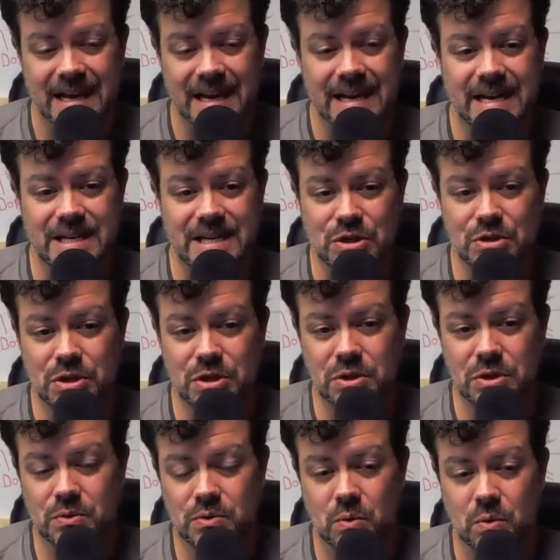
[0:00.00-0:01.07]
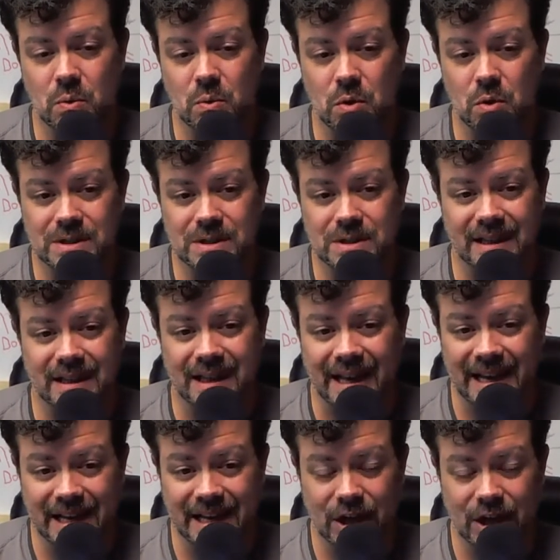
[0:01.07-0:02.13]
and you use words
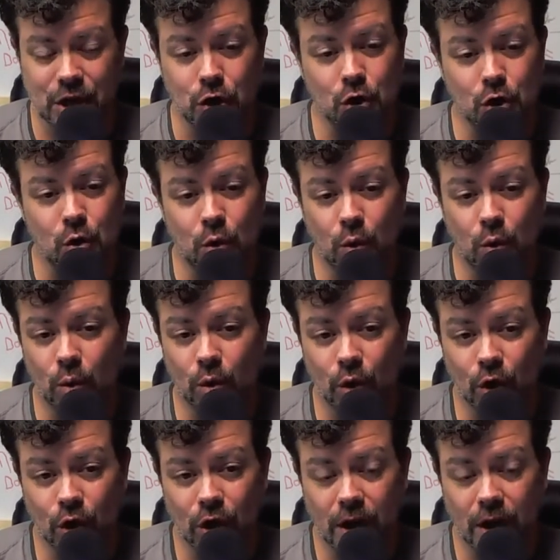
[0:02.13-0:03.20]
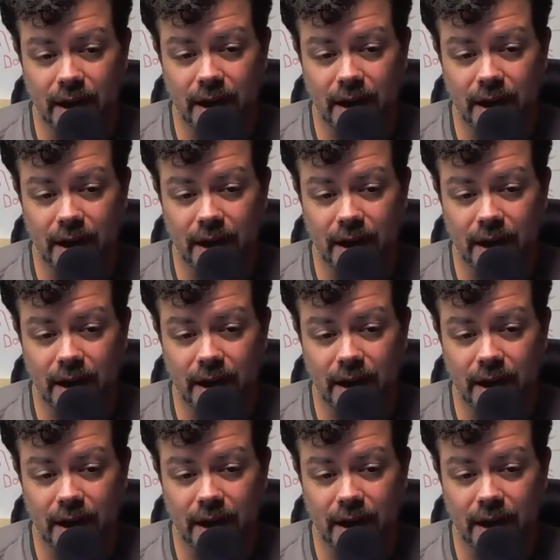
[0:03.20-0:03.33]
like cool,